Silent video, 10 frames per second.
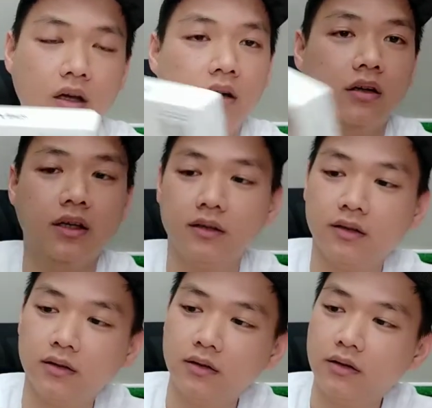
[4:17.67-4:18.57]
Okay,
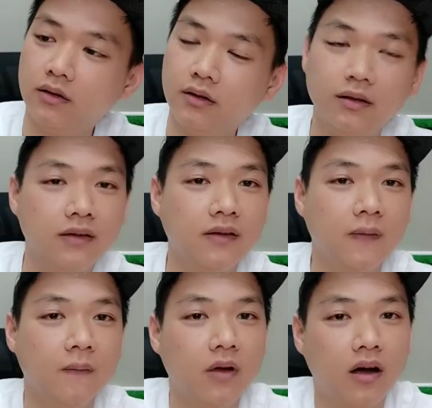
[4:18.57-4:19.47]

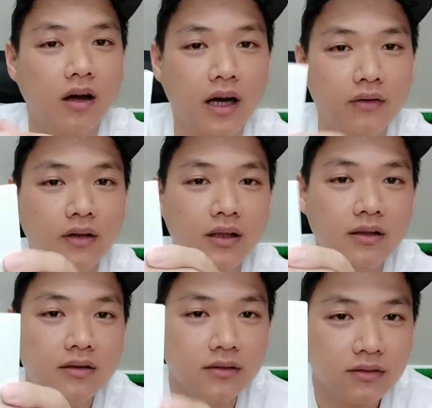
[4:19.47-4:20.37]
I really